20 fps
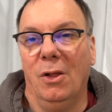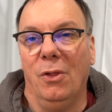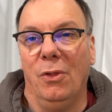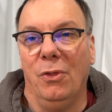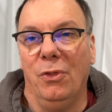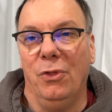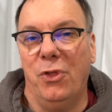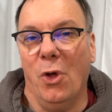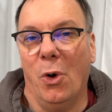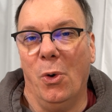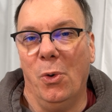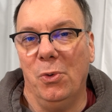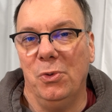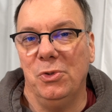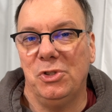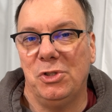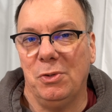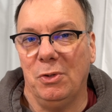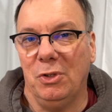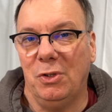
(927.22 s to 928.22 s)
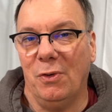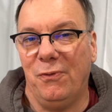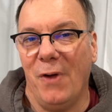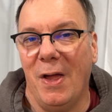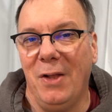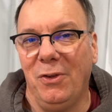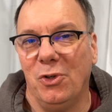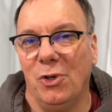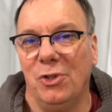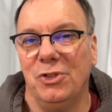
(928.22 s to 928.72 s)
those
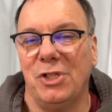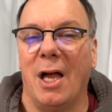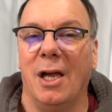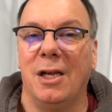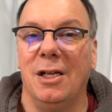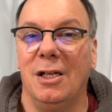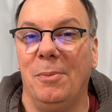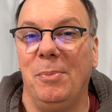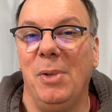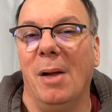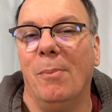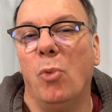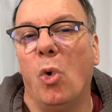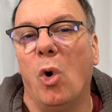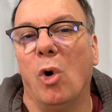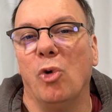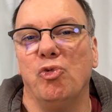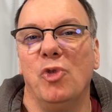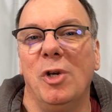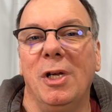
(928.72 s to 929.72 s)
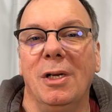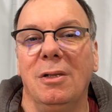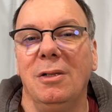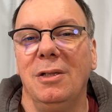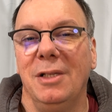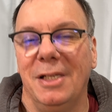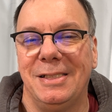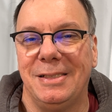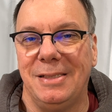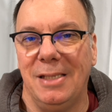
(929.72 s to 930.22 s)
defenders are going to be a more
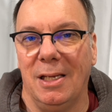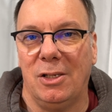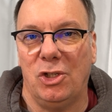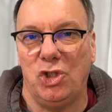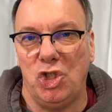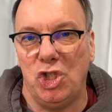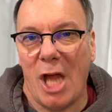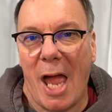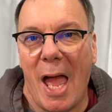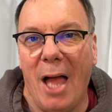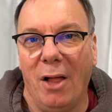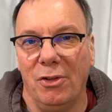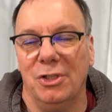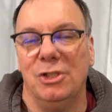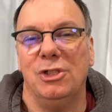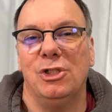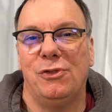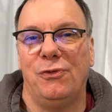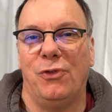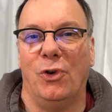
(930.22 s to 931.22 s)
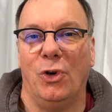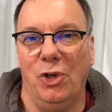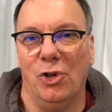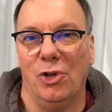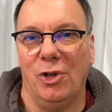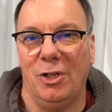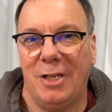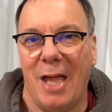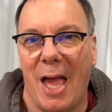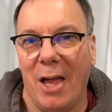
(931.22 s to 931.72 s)
realistic challenge for your
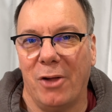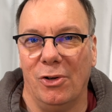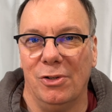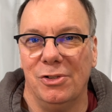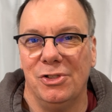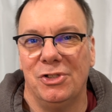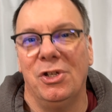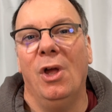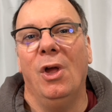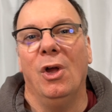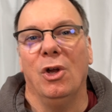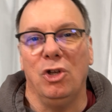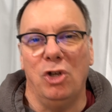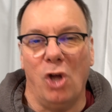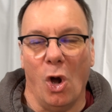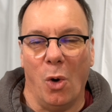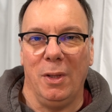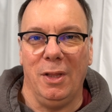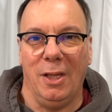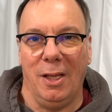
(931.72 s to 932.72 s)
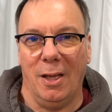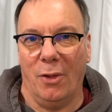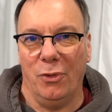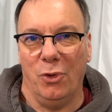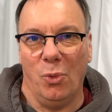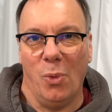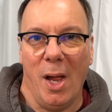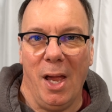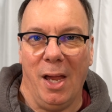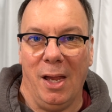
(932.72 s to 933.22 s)
attackers going the other
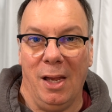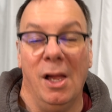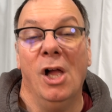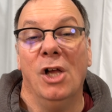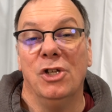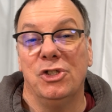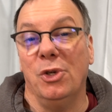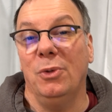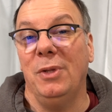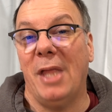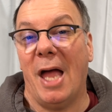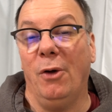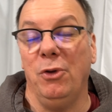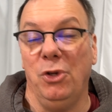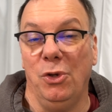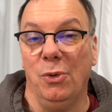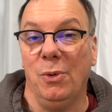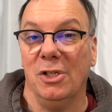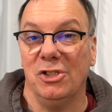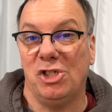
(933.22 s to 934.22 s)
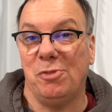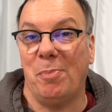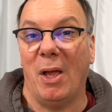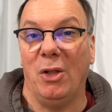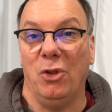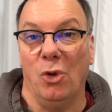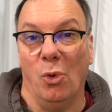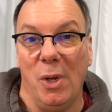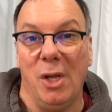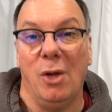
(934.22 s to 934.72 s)
way. So now you can
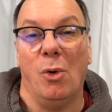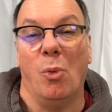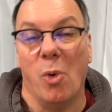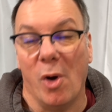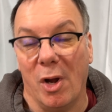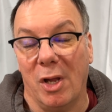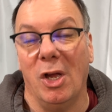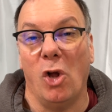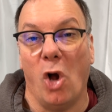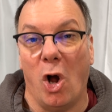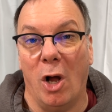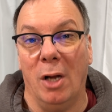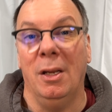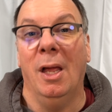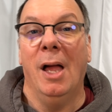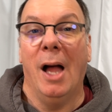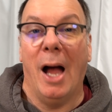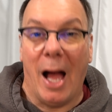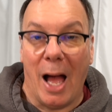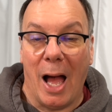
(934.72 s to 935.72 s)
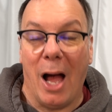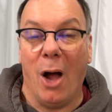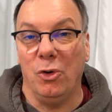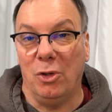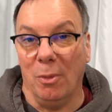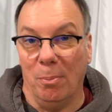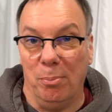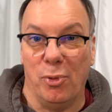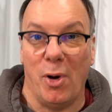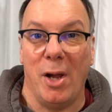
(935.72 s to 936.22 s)
spend a week working on how
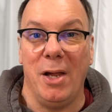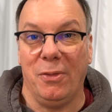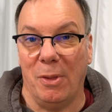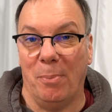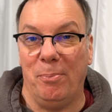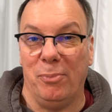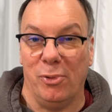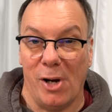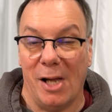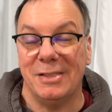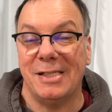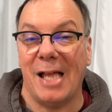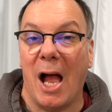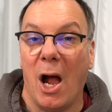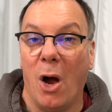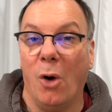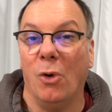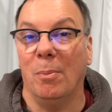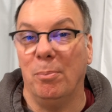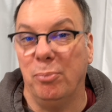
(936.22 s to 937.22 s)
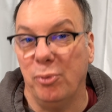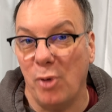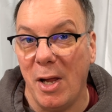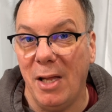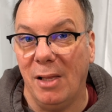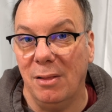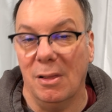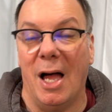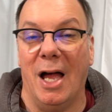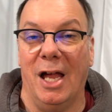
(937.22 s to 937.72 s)
to break the press, how to
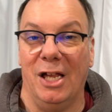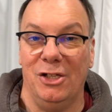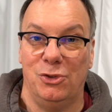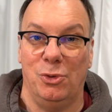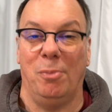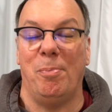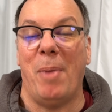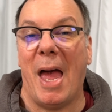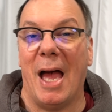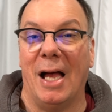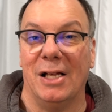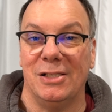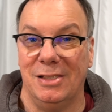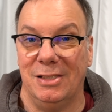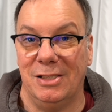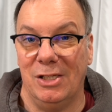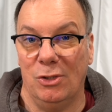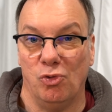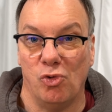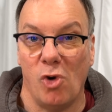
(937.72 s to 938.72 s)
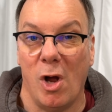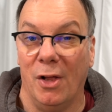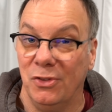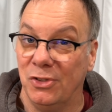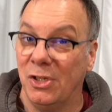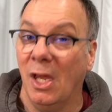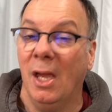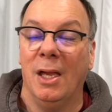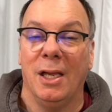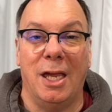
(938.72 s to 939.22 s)
break lines with passes and
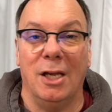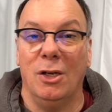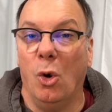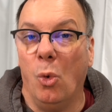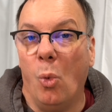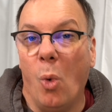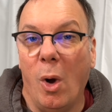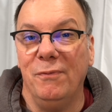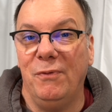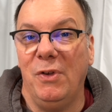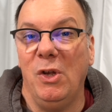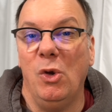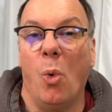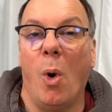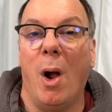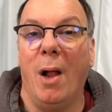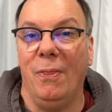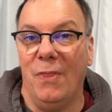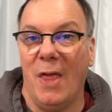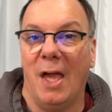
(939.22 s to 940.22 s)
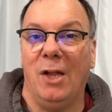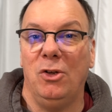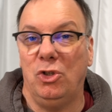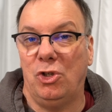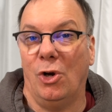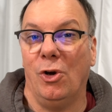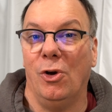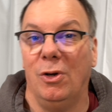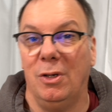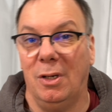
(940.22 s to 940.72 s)
runs. Can a 1v1 then
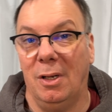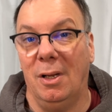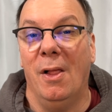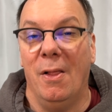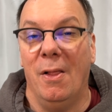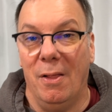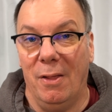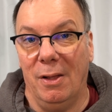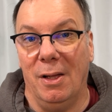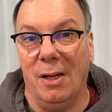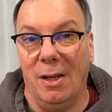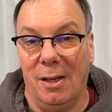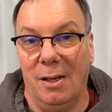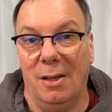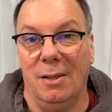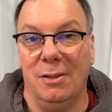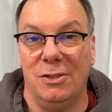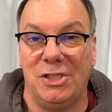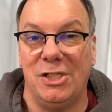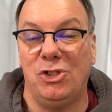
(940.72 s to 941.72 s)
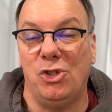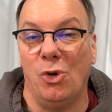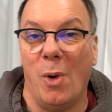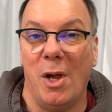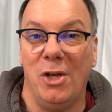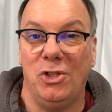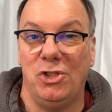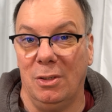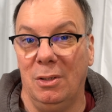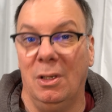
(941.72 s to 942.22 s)
turn a
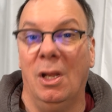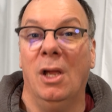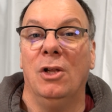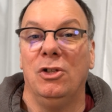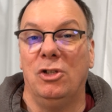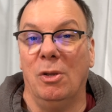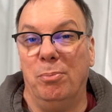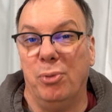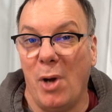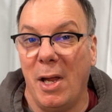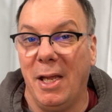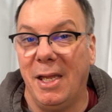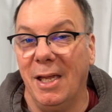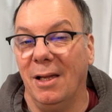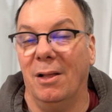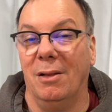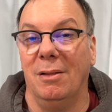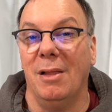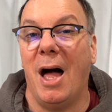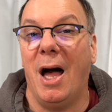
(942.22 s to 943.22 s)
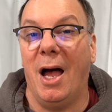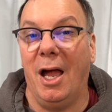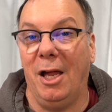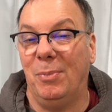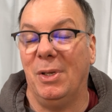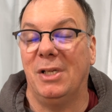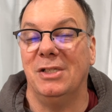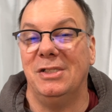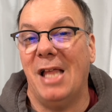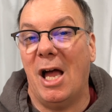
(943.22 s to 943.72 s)
situation to breaking a line
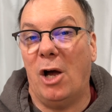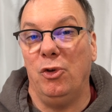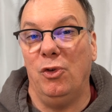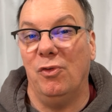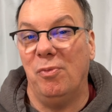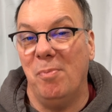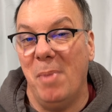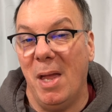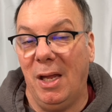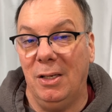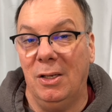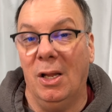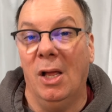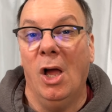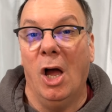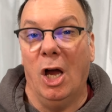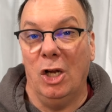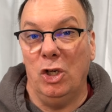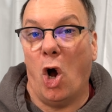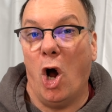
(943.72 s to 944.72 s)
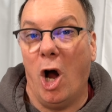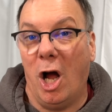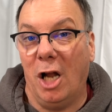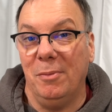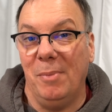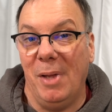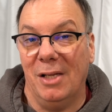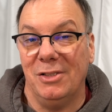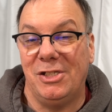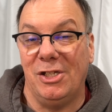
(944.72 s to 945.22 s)
because now you've made an odd
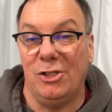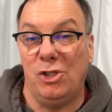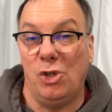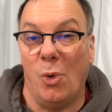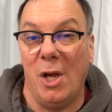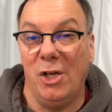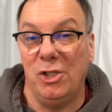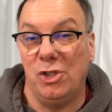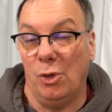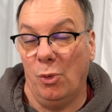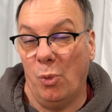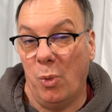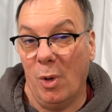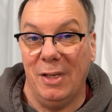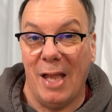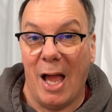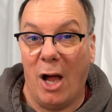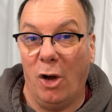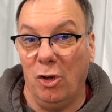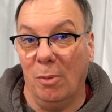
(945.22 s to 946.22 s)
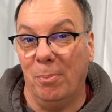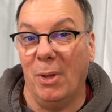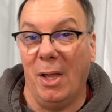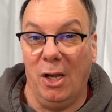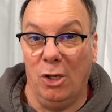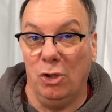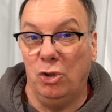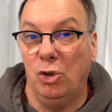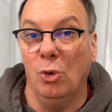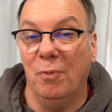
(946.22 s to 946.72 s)
man situation where now you're
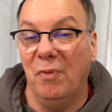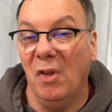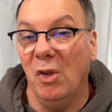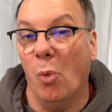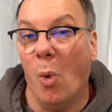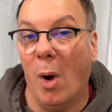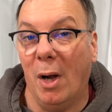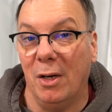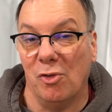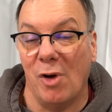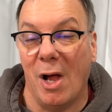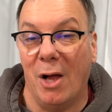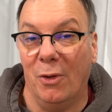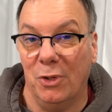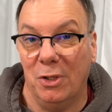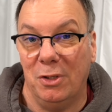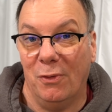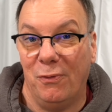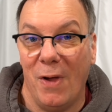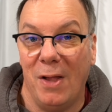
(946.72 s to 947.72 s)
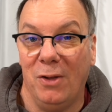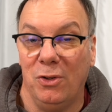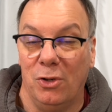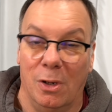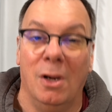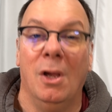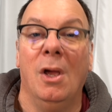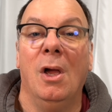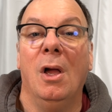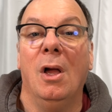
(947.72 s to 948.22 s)
playing 2v1 around the
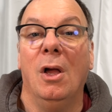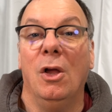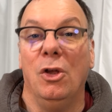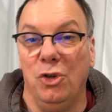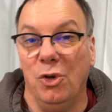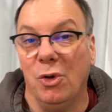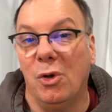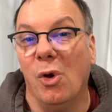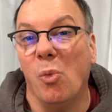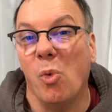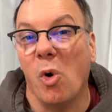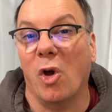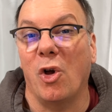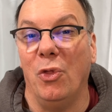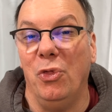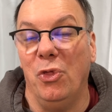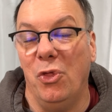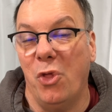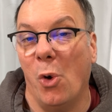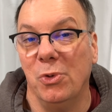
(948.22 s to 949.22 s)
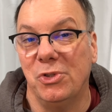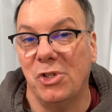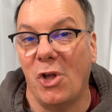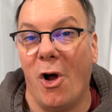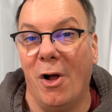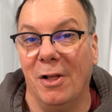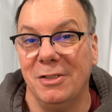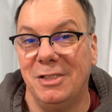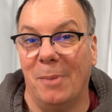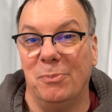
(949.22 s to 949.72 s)
defender? You can work on those
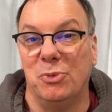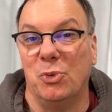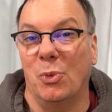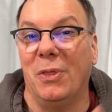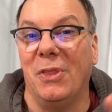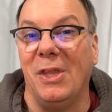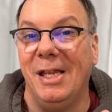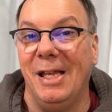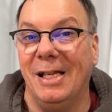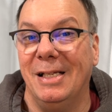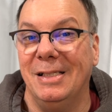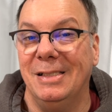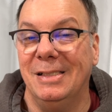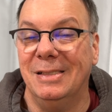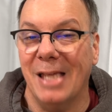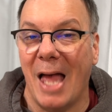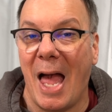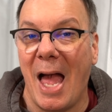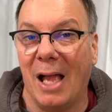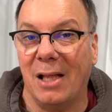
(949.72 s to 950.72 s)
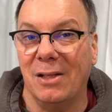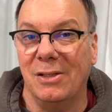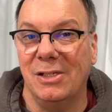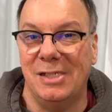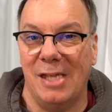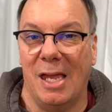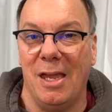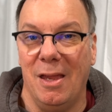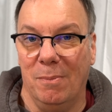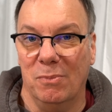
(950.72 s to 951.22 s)
concepts with the exact
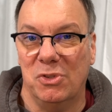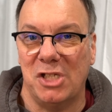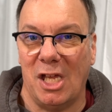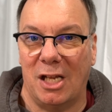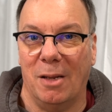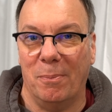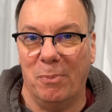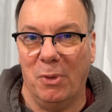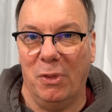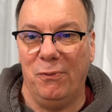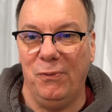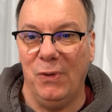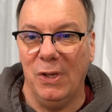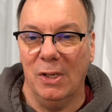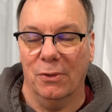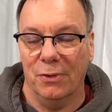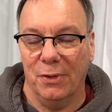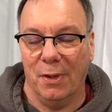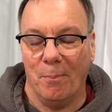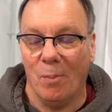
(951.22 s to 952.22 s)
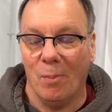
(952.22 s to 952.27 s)
same setup of the field.